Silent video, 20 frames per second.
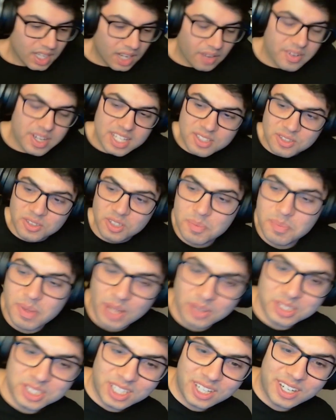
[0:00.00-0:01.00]
I mean, it's all
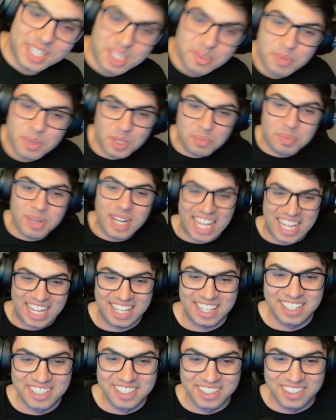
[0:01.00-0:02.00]
about starting to build a
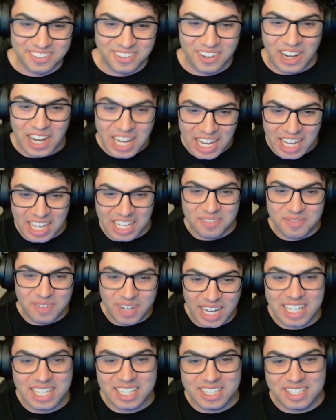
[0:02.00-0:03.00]
plan, right? And a
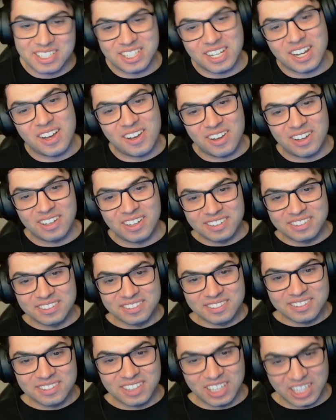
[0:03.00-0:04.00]
plan can start,
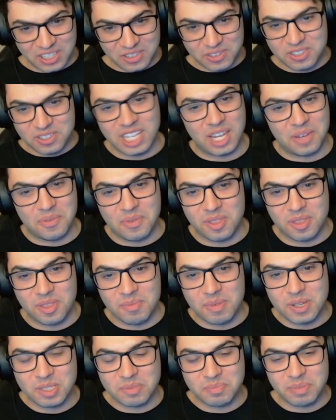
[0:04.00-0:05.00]
like you say, with the
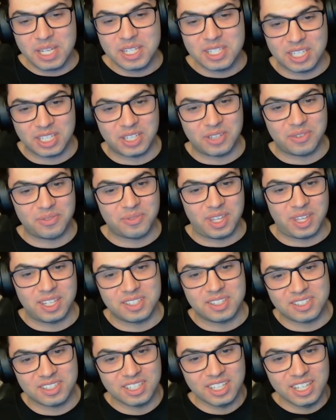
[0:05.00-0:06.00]
most basic of
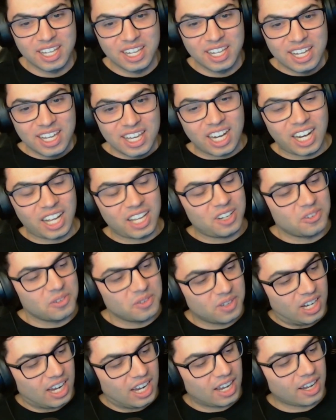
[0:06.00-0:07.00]
things. And
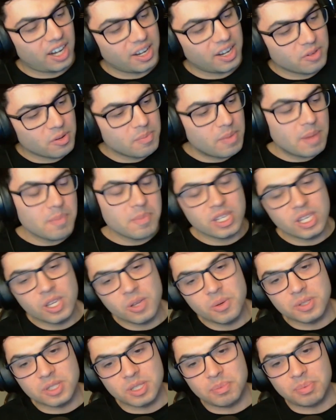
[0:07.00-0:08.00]
I remember
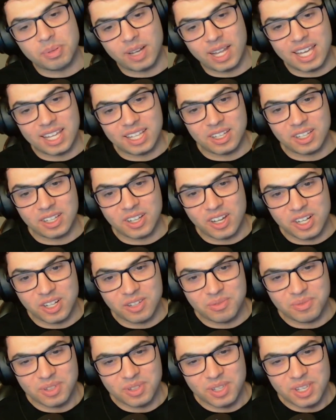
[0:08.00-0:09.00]
you as a player that kind
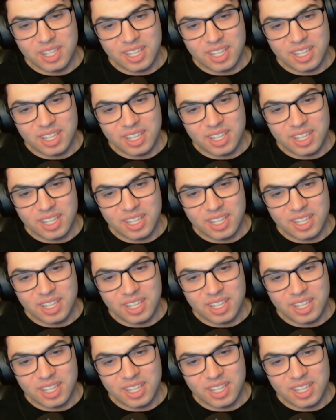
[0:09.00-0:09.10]
of,